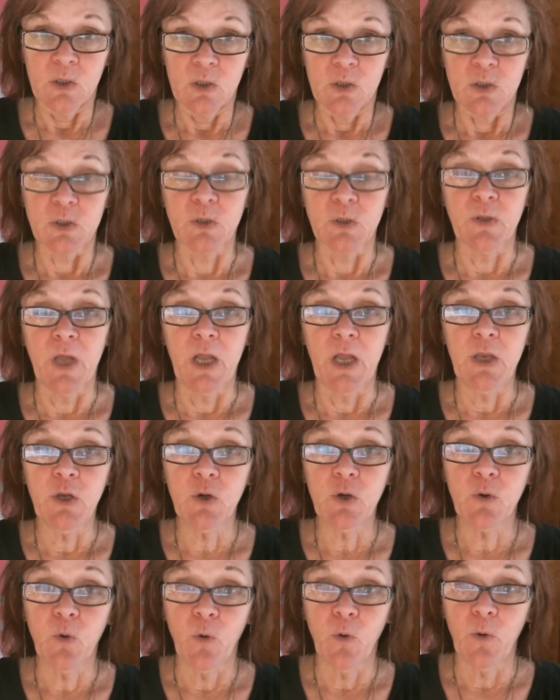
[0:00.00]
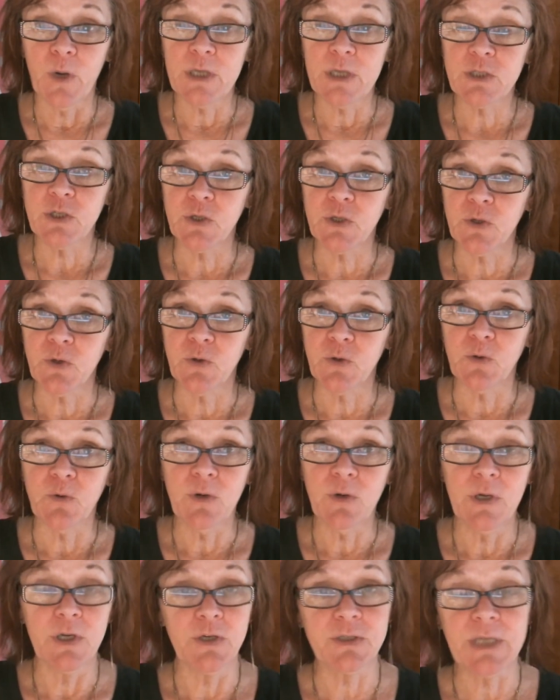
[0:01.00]
So then you're going to,
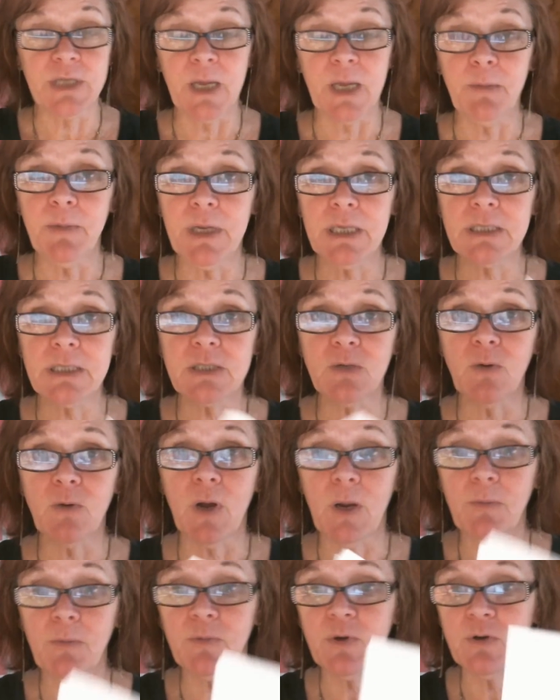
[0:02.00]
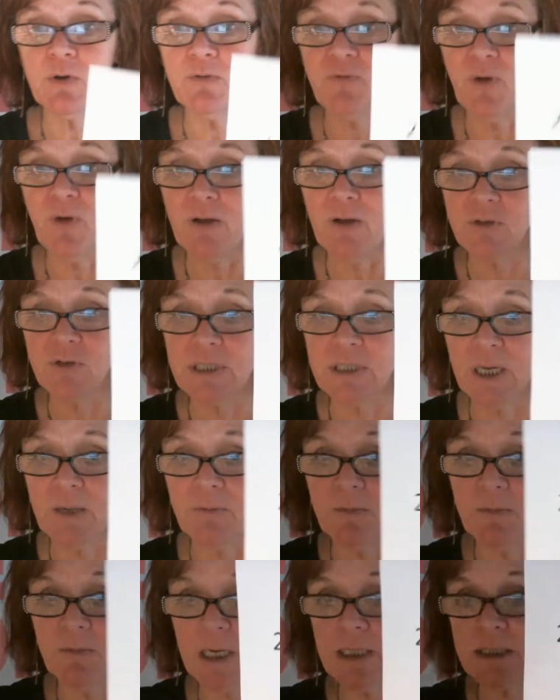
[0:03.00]
your 10 minutes are up, your 5 or
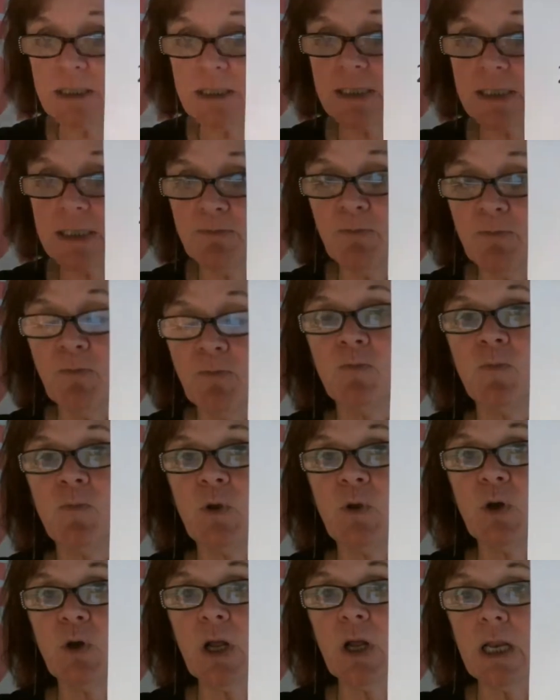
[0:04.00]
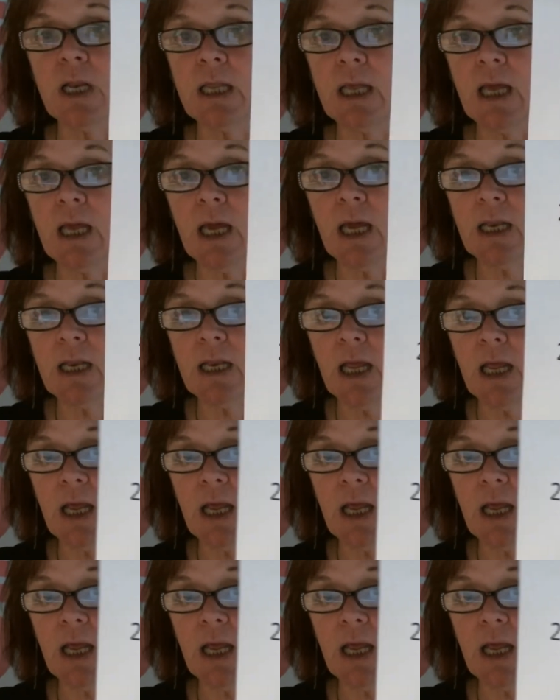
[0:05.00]
10 minutes, you're going to get